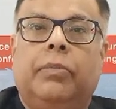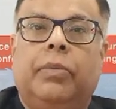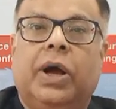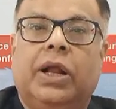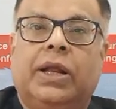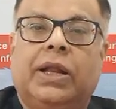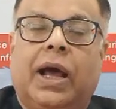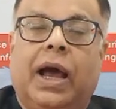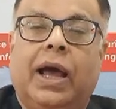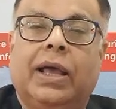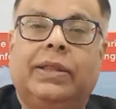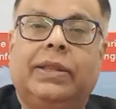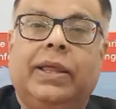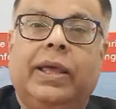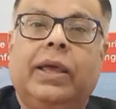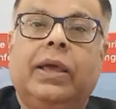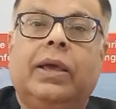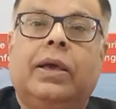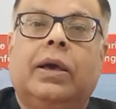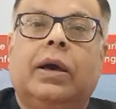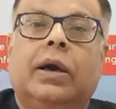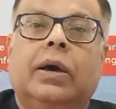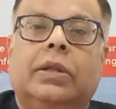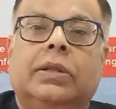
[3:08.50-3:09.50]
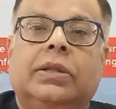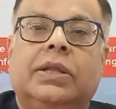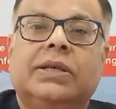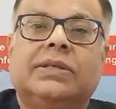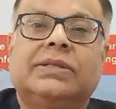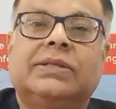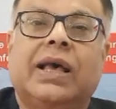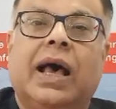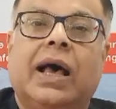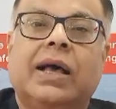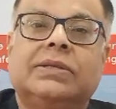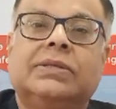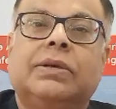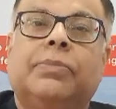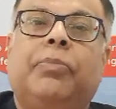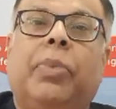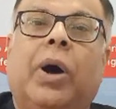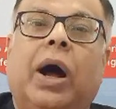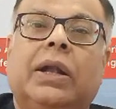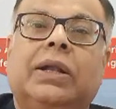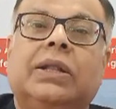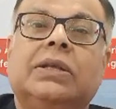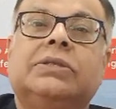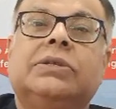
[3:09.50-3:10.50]
but I think uh, this has a
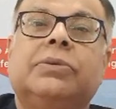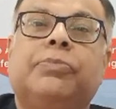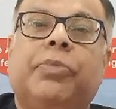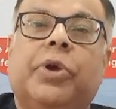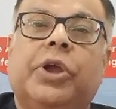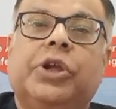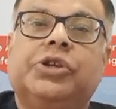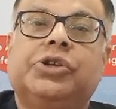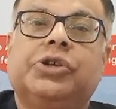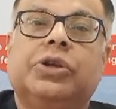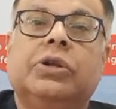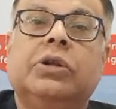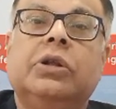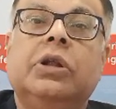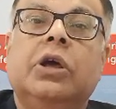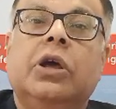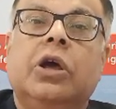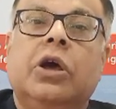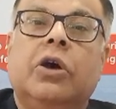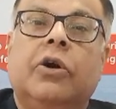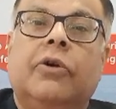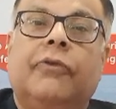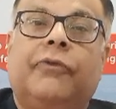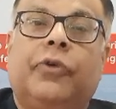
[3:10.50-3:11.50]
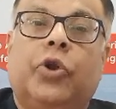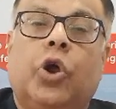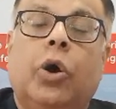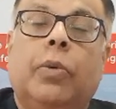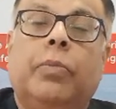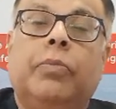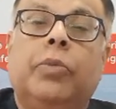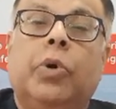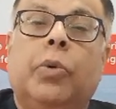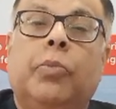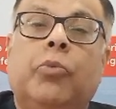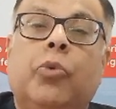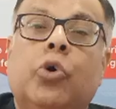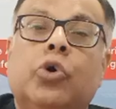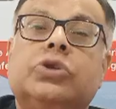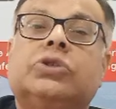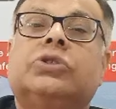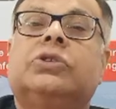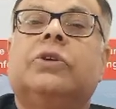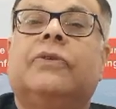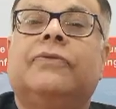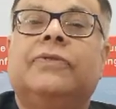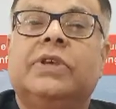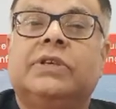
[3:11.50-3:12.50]
participation from
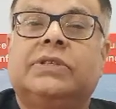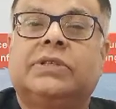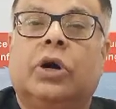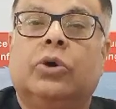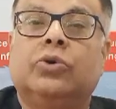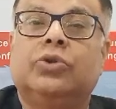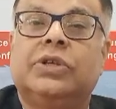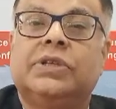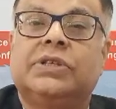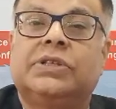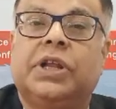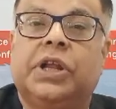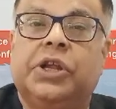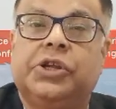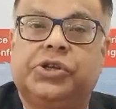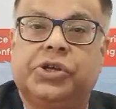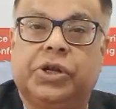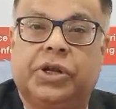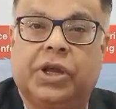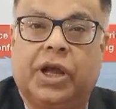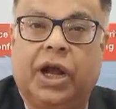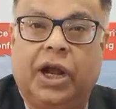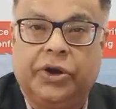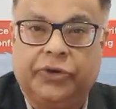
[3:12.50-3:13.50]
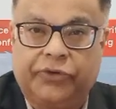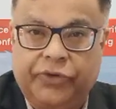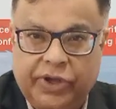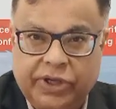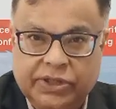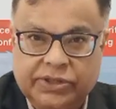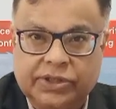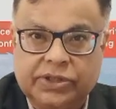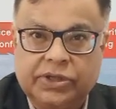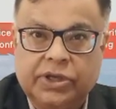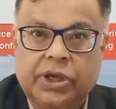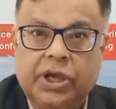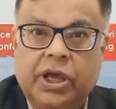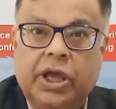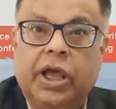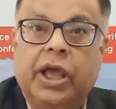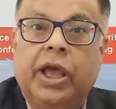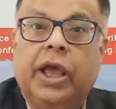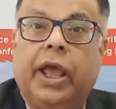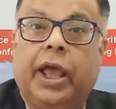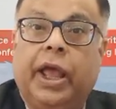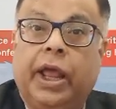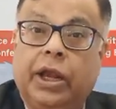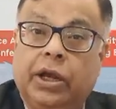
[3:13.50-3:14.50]
most of the Southeast Asian countries,
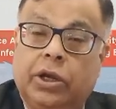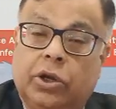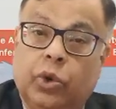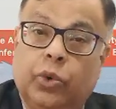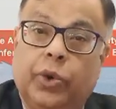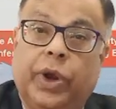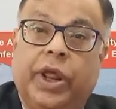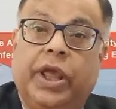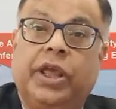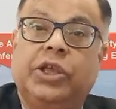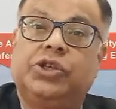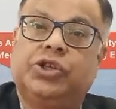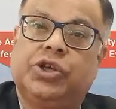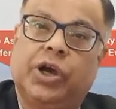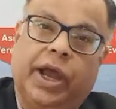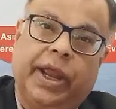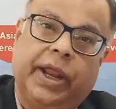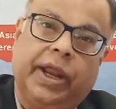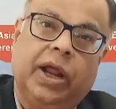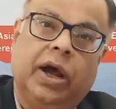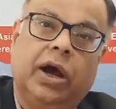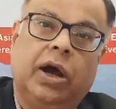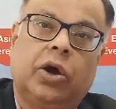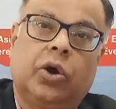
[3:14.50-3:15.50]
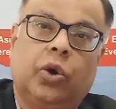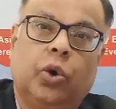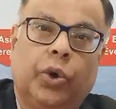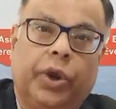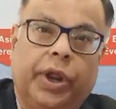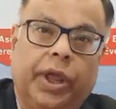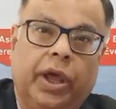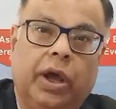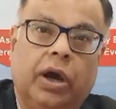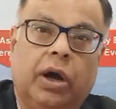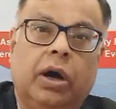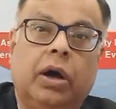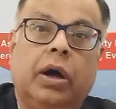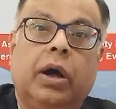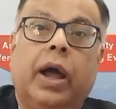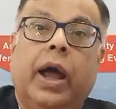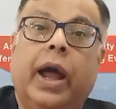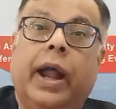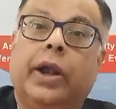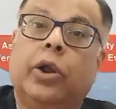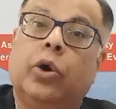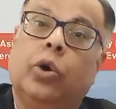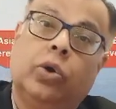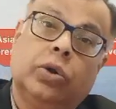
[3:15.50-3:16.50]
including China, Korea,
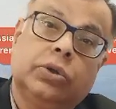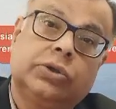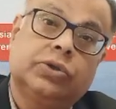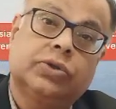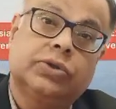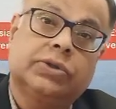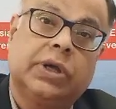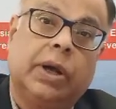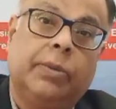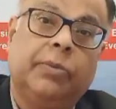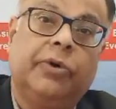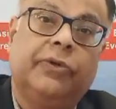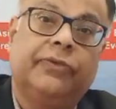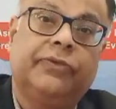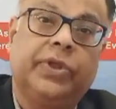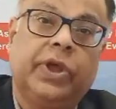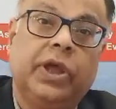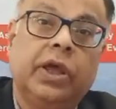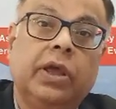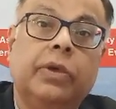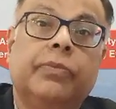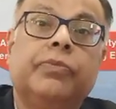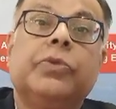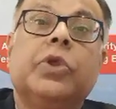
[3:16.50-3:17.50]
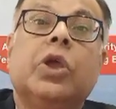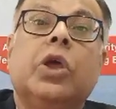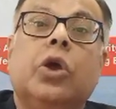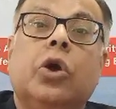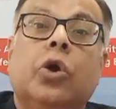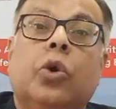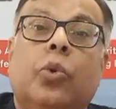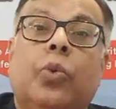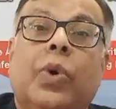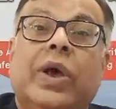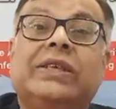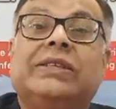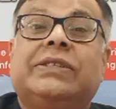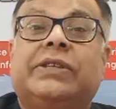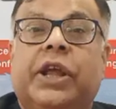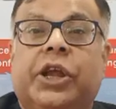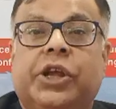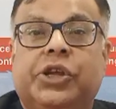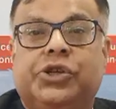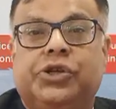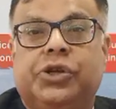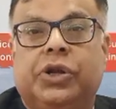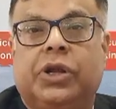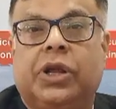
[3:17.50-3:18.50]
and also some of the West
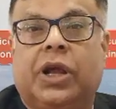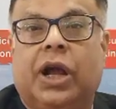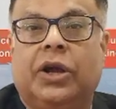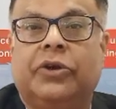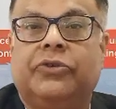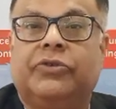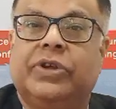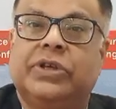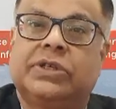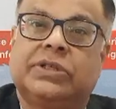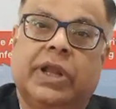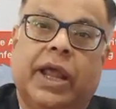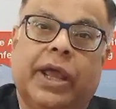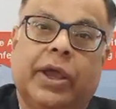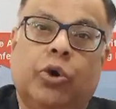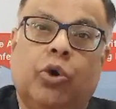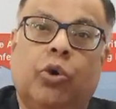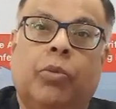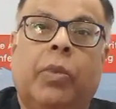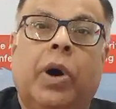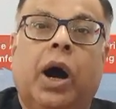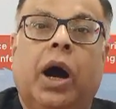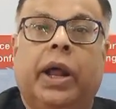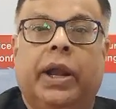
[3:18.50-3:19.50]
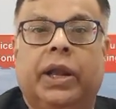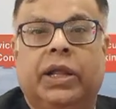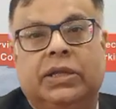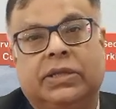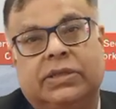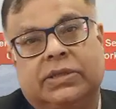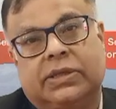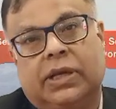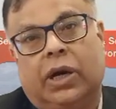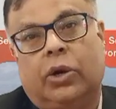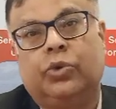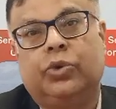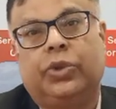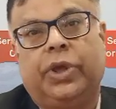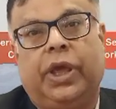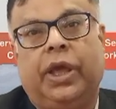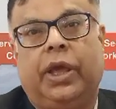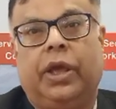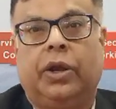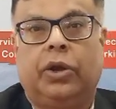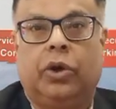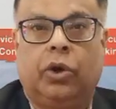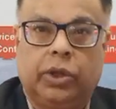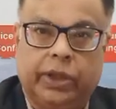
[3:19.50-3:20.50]
Asian countries like Oman and
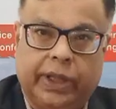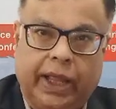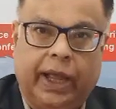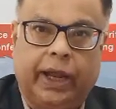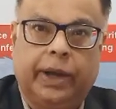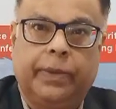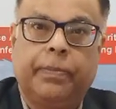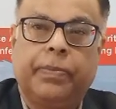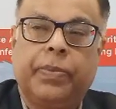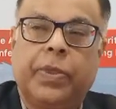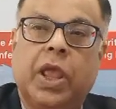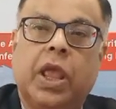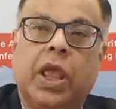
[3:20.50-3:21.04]
Saudi and all that.